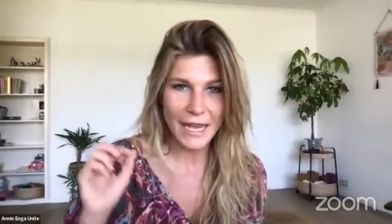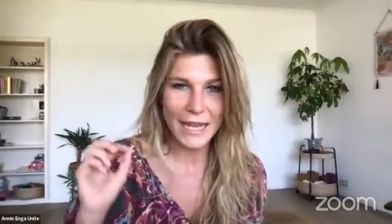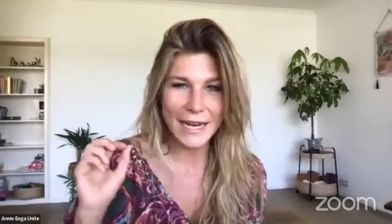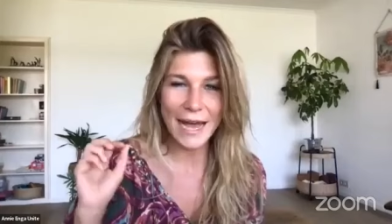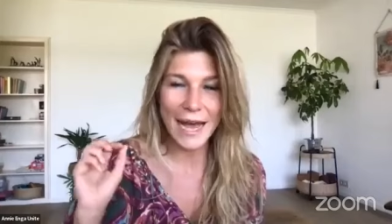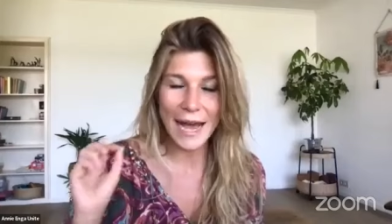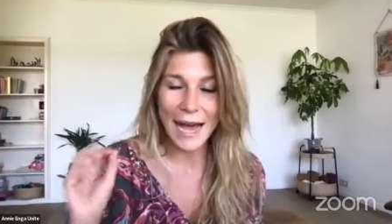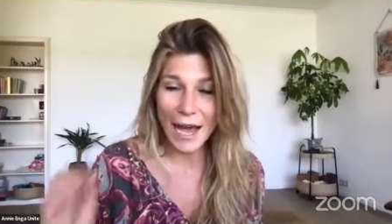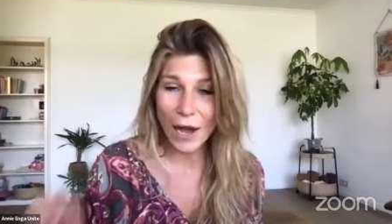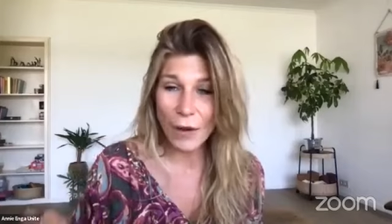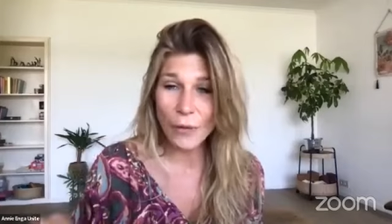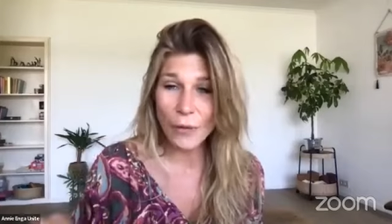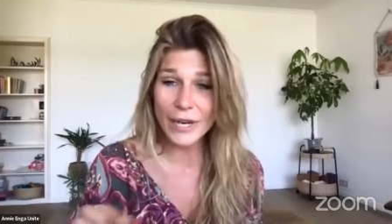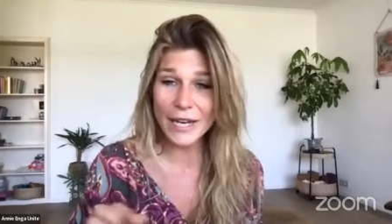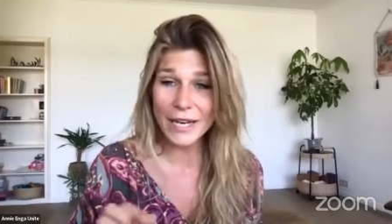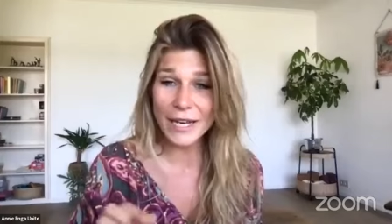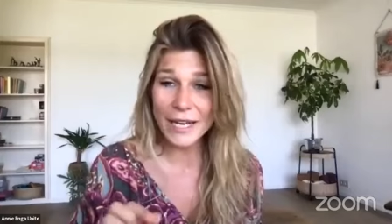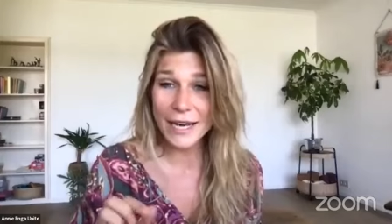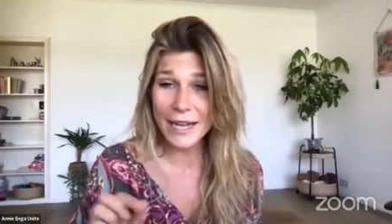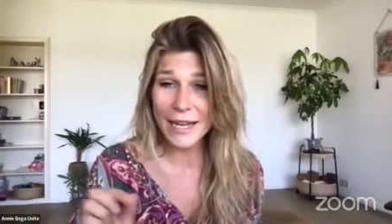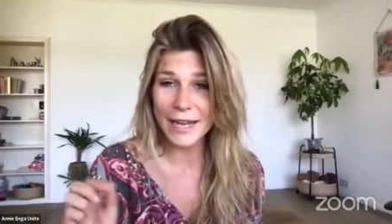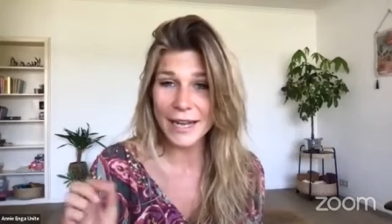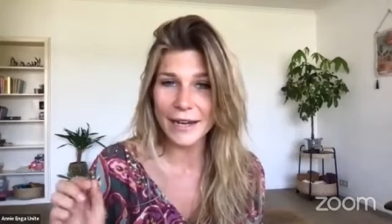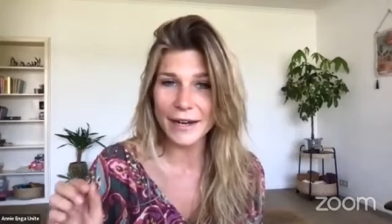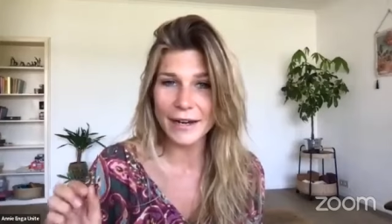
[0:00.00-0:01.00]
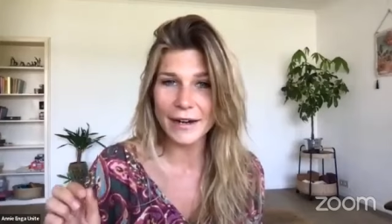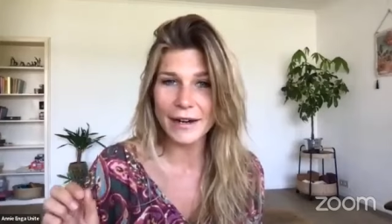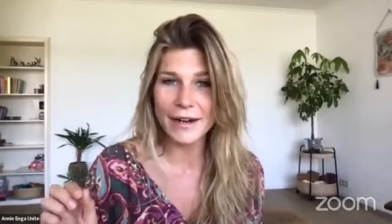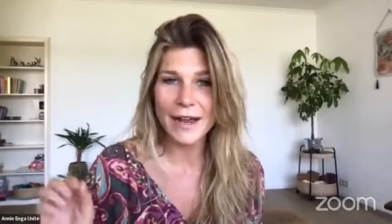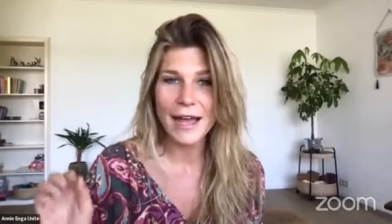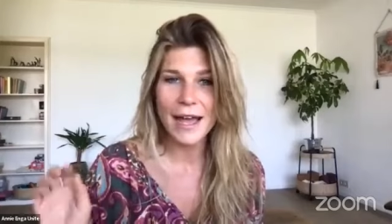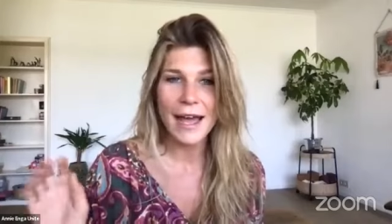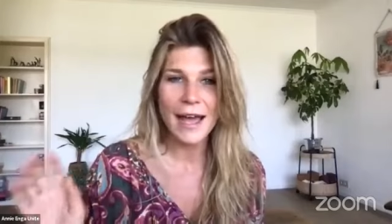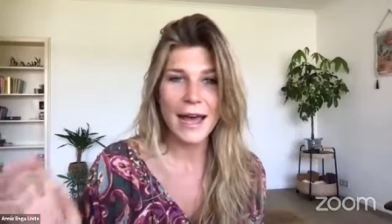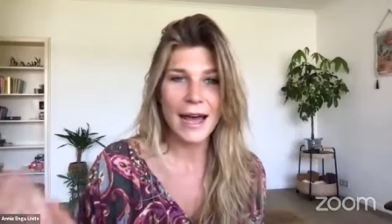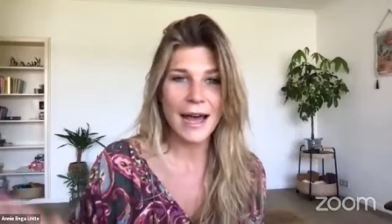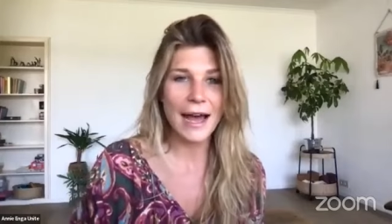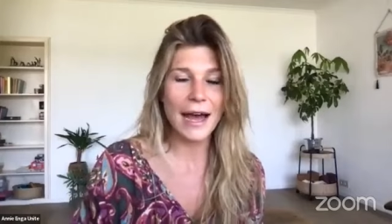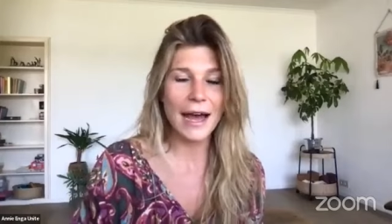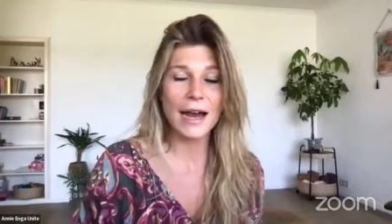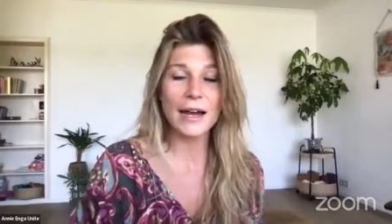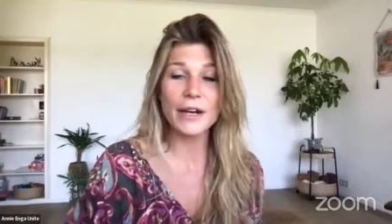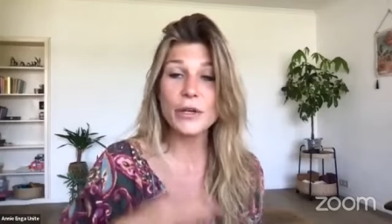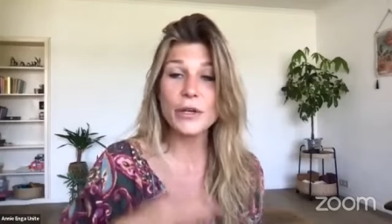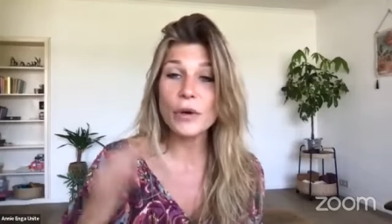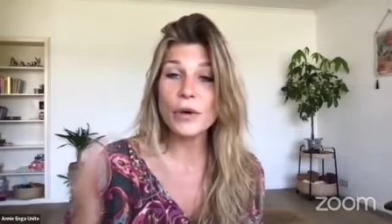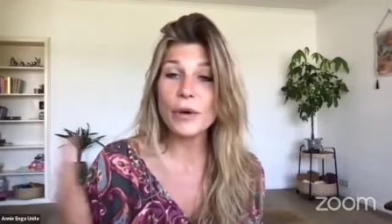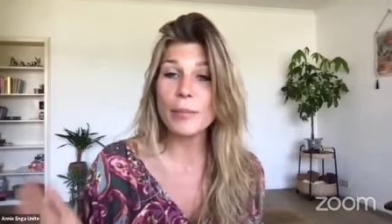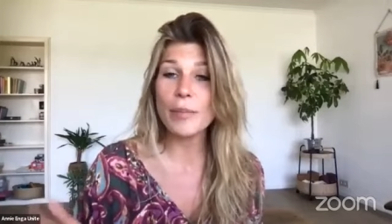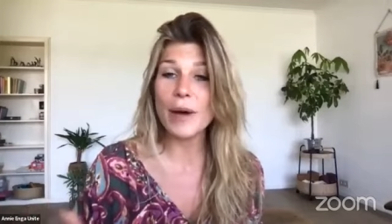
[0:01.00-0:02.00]
And how clear are
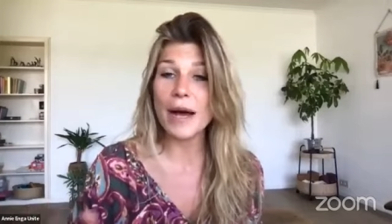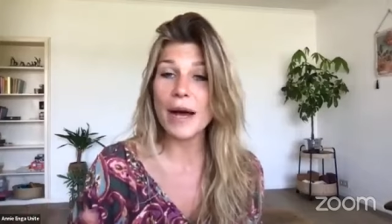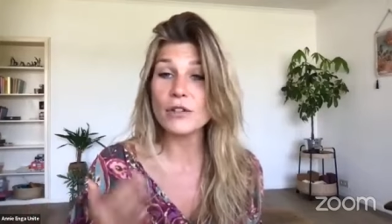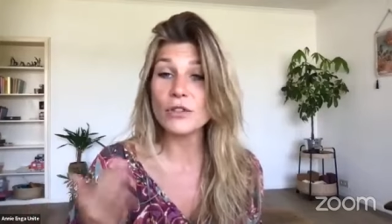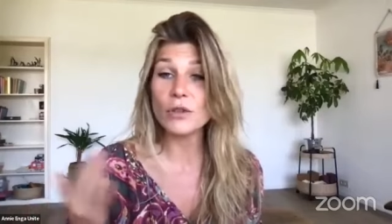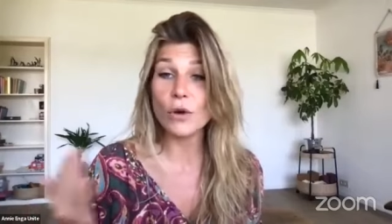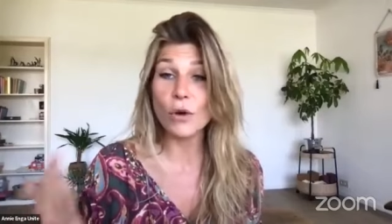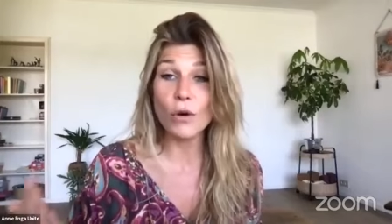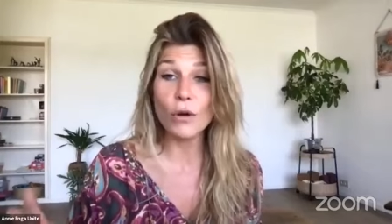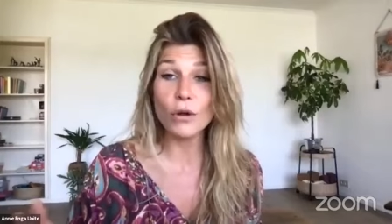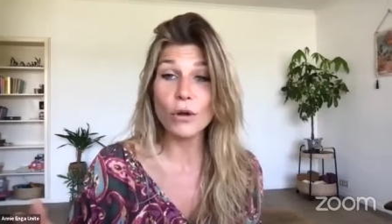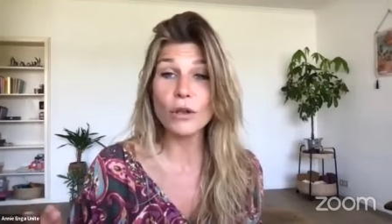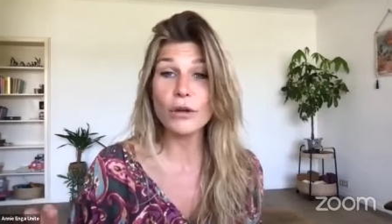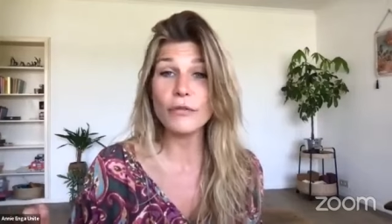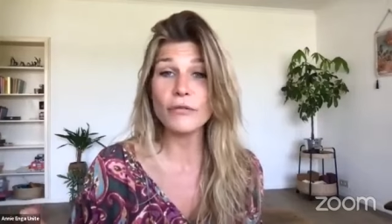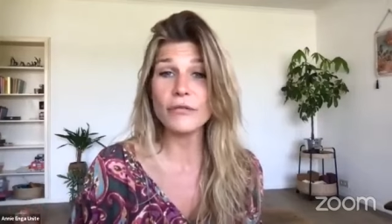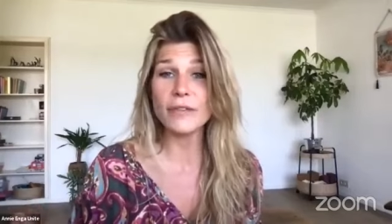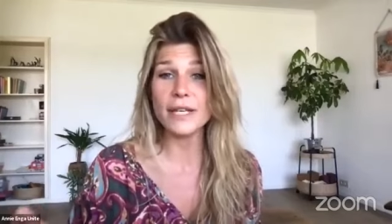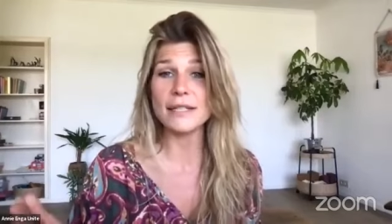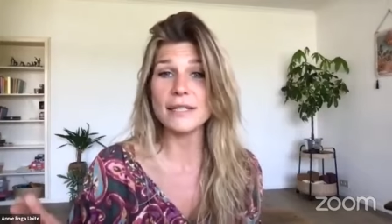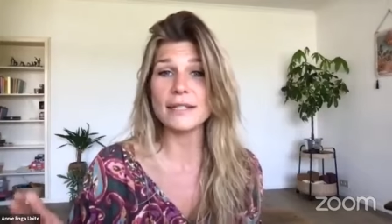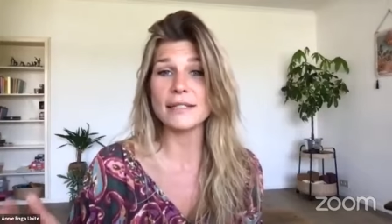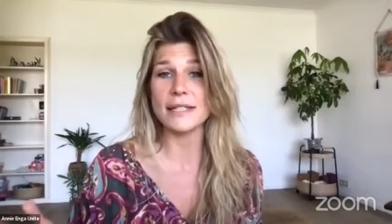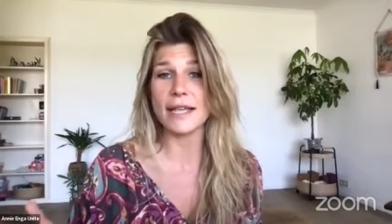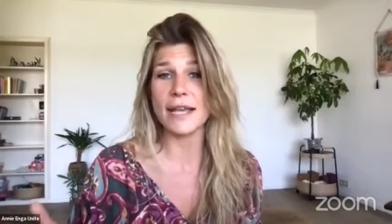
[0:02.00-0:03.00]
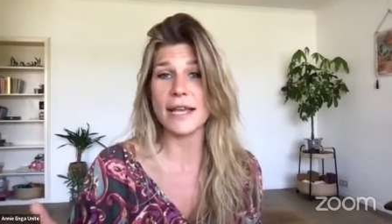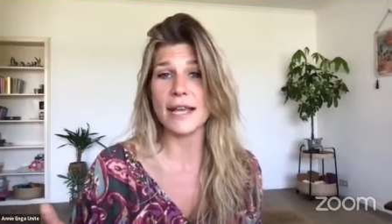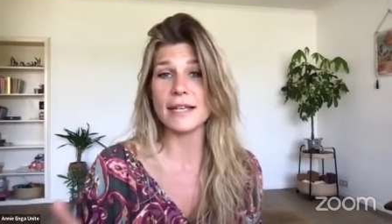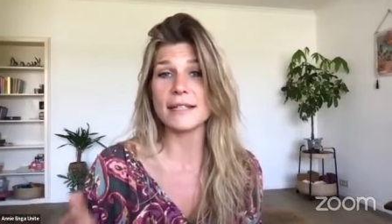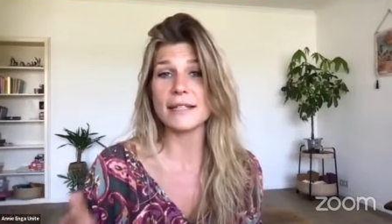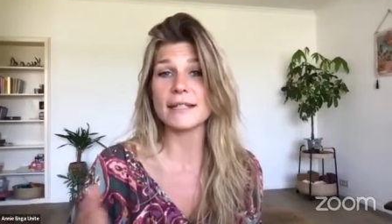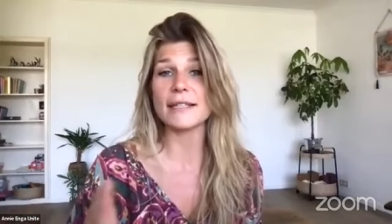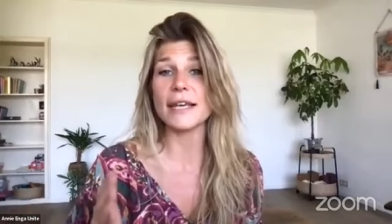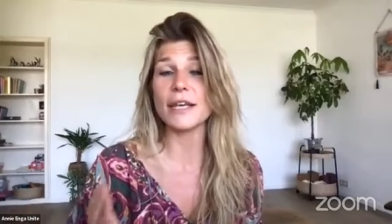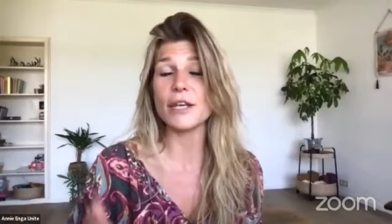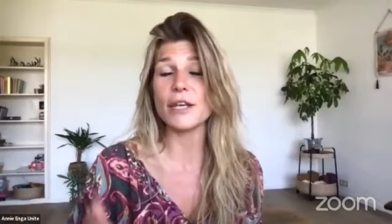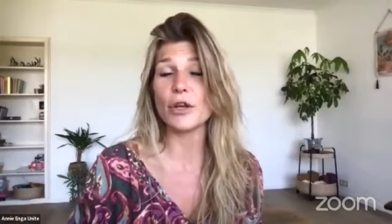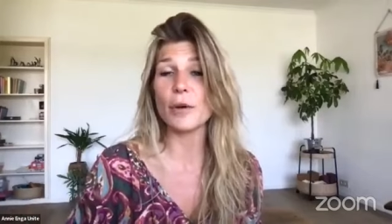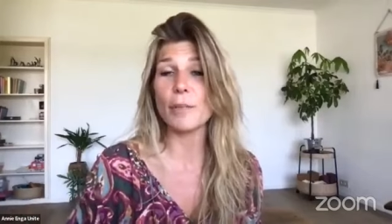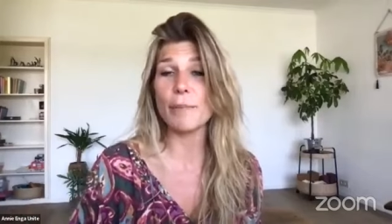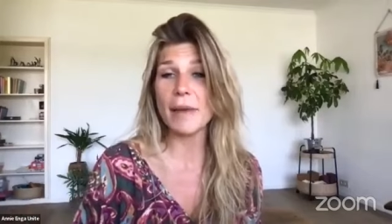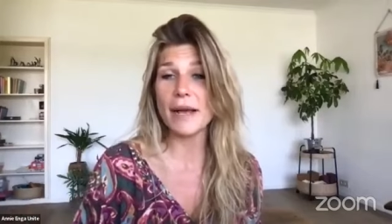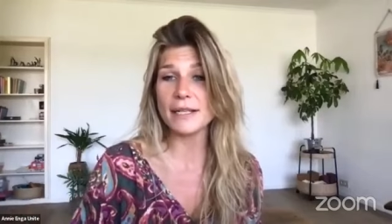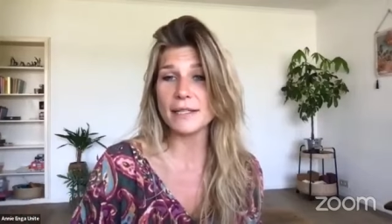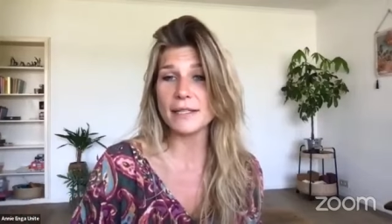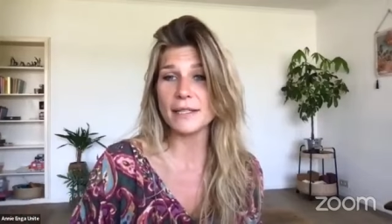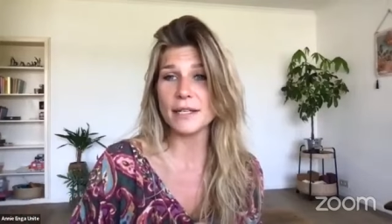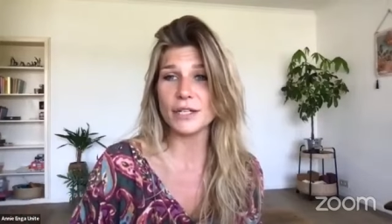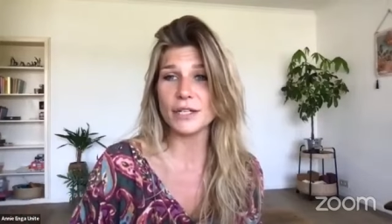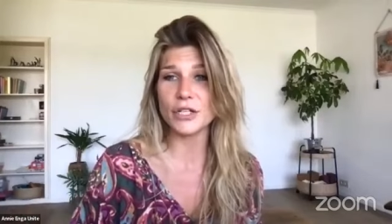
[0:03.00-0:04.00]
you about all of these things in your
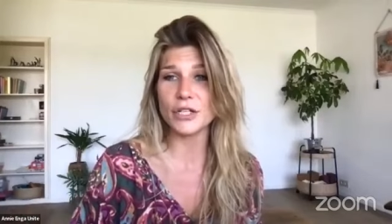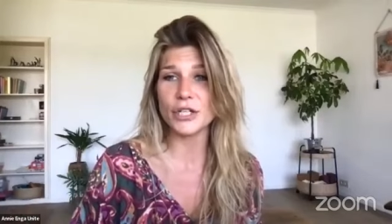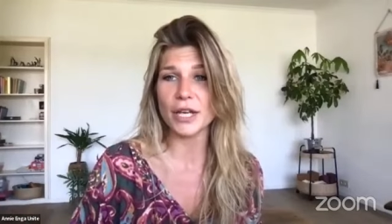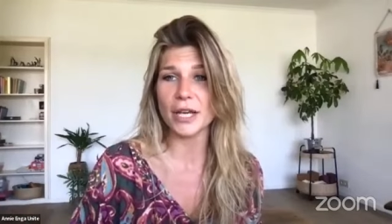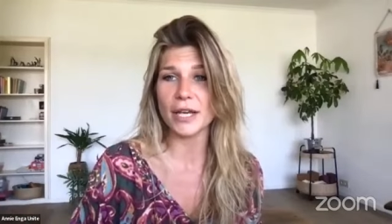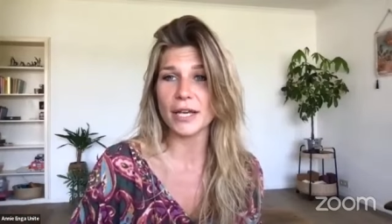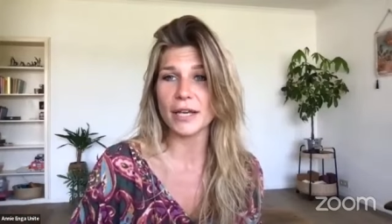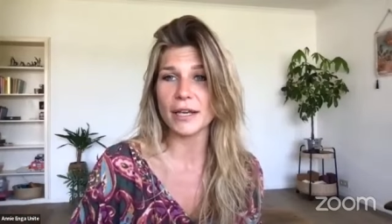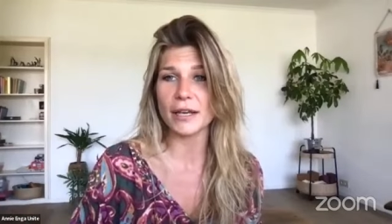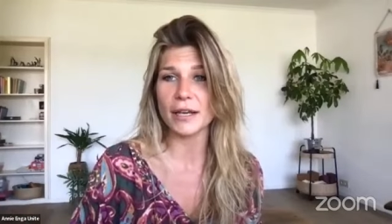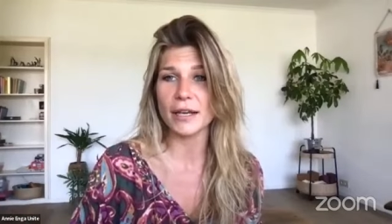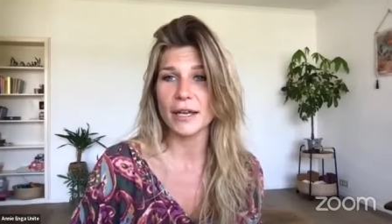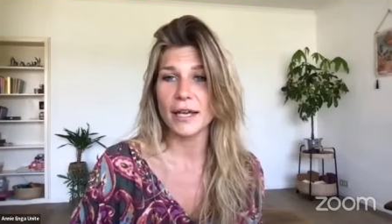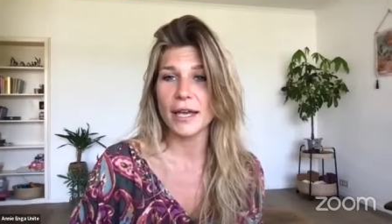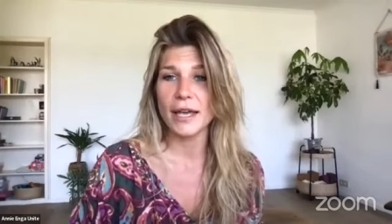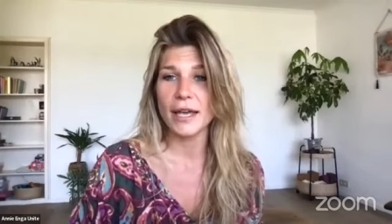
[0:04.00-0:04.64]
messaging?